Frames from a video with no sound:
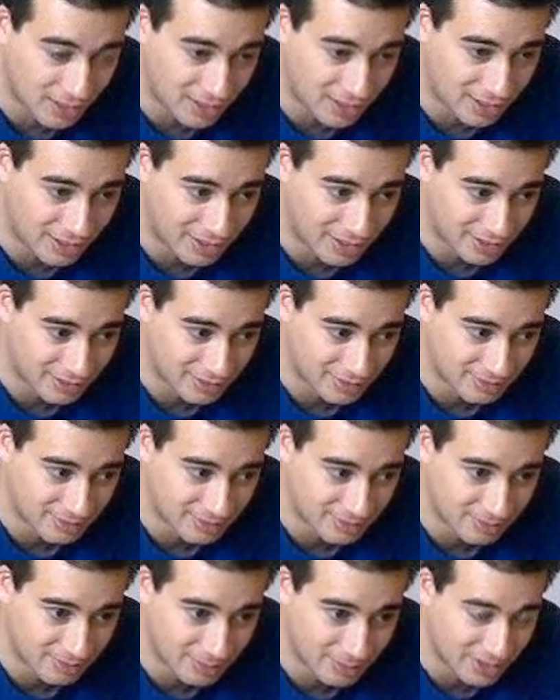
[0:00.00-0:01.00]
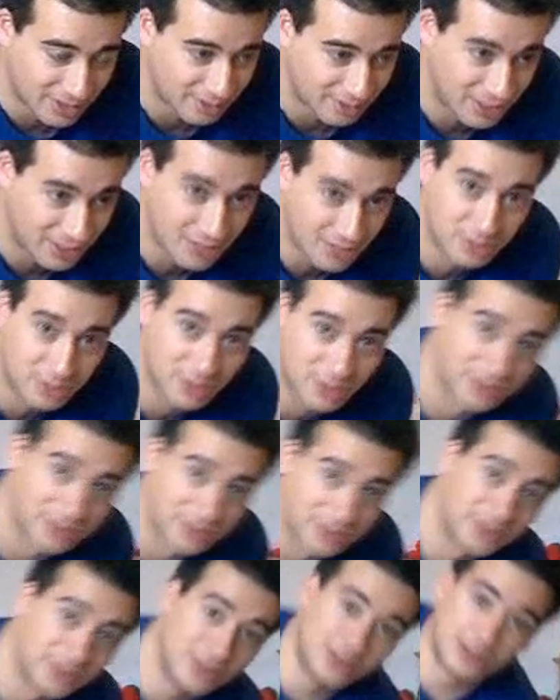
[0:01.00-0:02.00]
I when I came
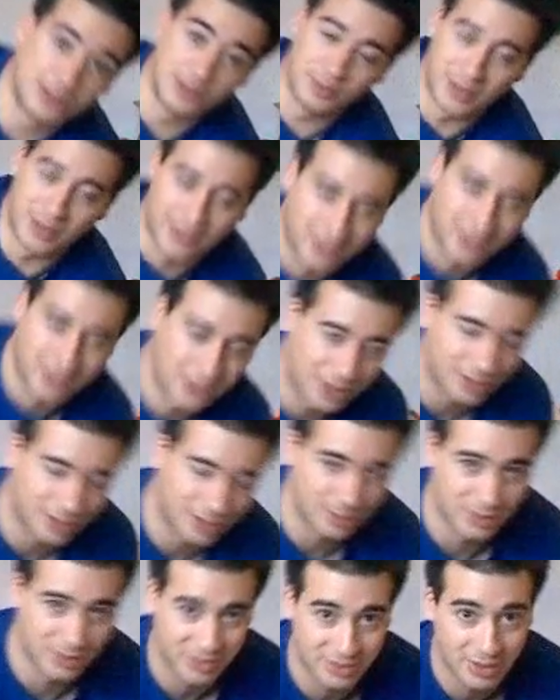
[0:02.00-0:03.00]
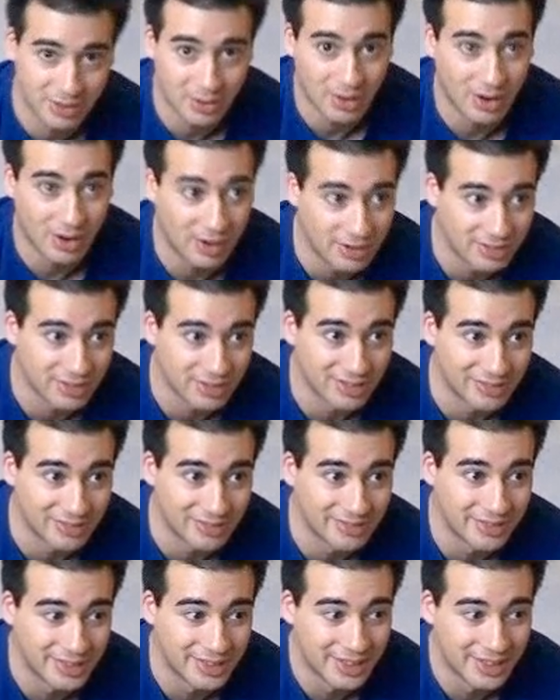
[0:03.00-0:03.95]
across YouTube I thought it was so awesome